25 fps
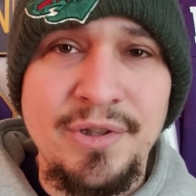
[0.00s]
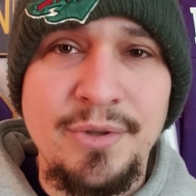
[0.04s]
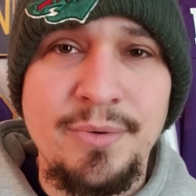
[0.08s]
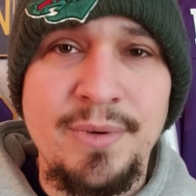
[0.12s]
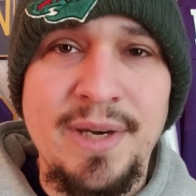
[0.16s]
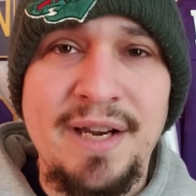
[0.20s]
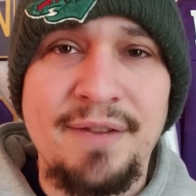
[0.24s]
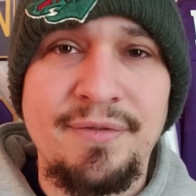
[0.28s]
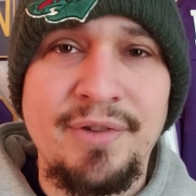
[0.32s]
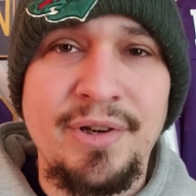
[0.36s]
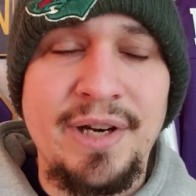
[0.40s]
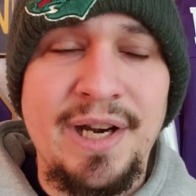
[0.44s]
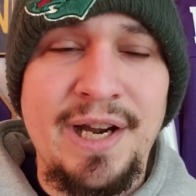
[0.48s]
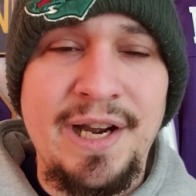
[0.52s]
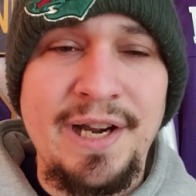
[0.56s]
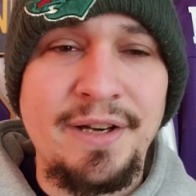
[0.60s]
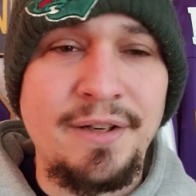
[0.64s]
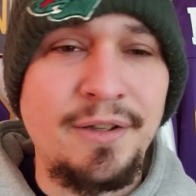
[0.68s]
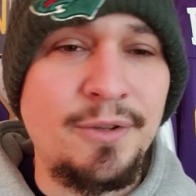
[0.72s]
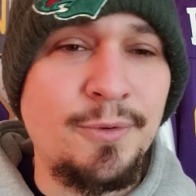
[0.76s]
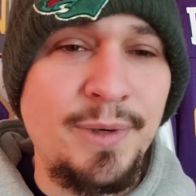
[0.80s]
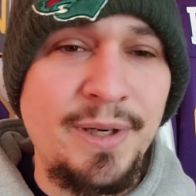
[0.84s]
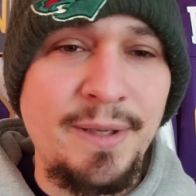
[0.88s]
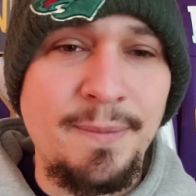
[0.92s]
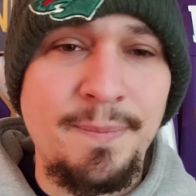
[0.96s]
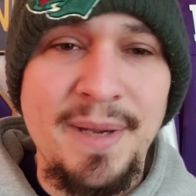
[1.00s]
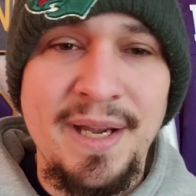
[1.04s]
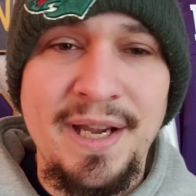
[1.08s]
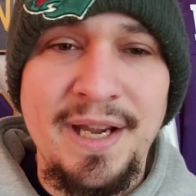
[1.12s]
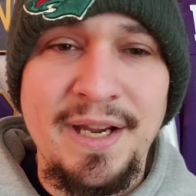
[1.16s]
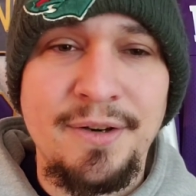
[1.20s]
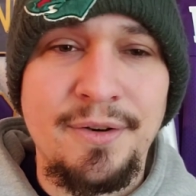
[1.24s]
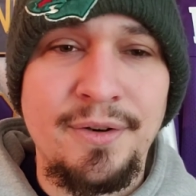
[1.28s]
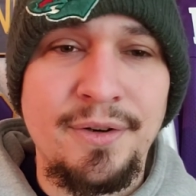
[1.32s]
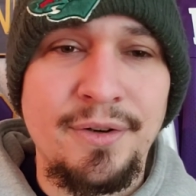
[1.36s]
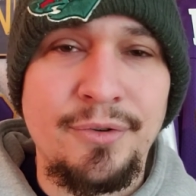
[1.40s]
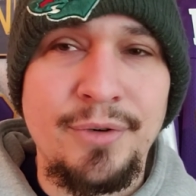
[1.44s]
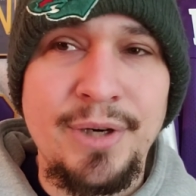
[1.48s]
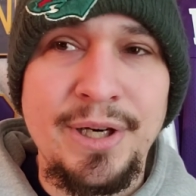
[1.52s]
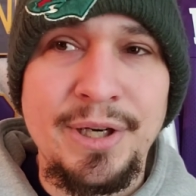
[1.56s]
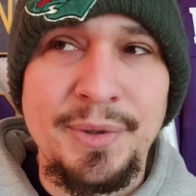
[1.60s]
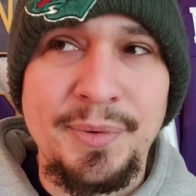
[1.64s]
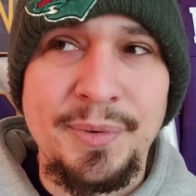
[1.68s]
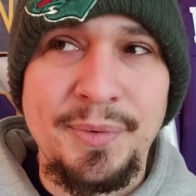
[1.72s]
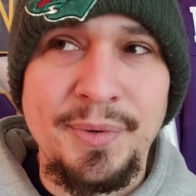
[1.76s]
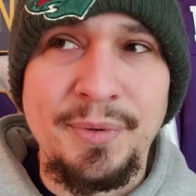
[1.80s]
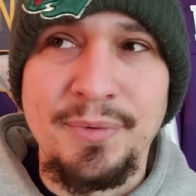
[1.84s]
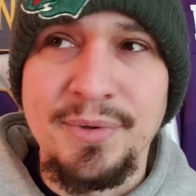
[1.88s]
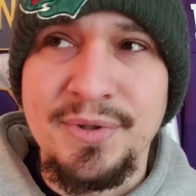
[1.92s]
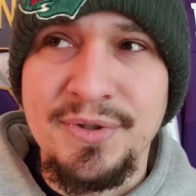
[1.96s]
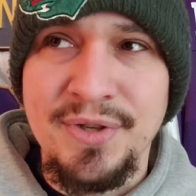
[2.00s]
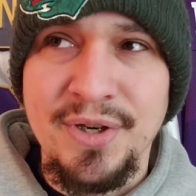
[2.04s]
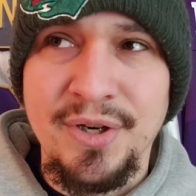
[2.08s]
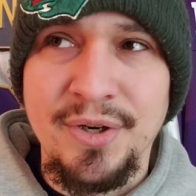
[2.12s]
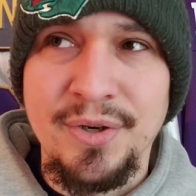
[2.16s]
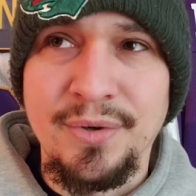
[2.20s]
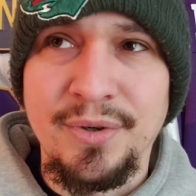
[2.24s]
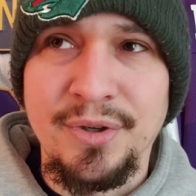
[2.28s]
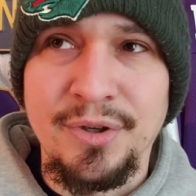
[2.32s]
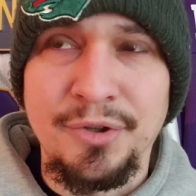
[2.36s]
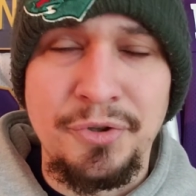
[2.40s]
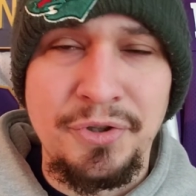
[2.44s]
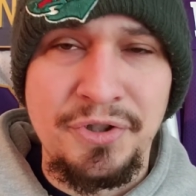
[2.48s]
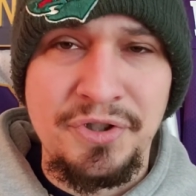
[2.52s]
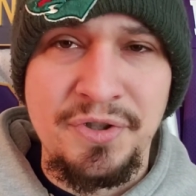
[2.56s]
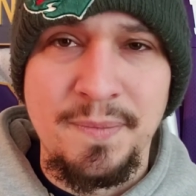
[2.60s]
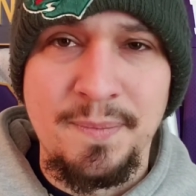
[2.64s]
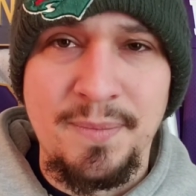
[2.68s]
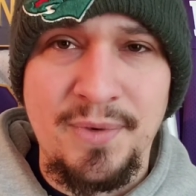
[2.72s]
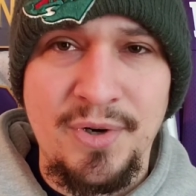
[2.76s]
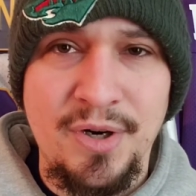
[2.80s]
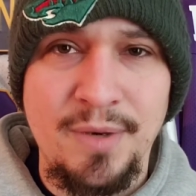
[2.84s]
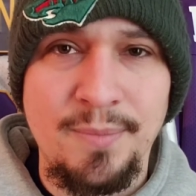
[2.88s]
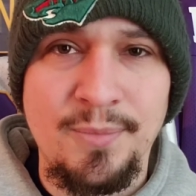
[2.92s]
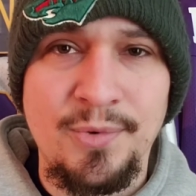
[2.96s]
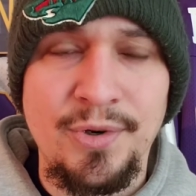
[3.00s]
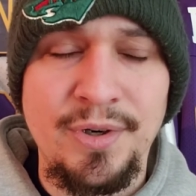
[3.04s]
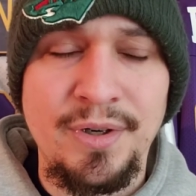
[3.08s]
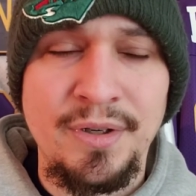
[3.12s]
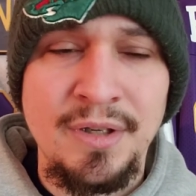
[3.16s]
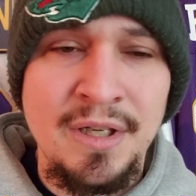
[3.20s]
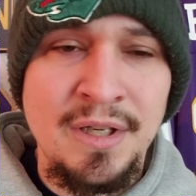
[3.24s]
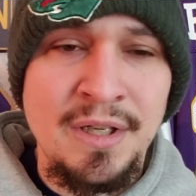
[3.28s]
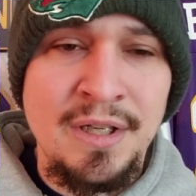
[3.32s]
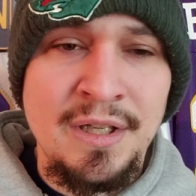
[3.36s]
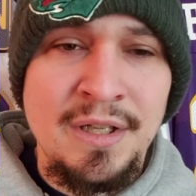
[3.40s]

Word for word: Do you have your eye on Kwity Paye or Gregory Rousseau or Christian Barmore,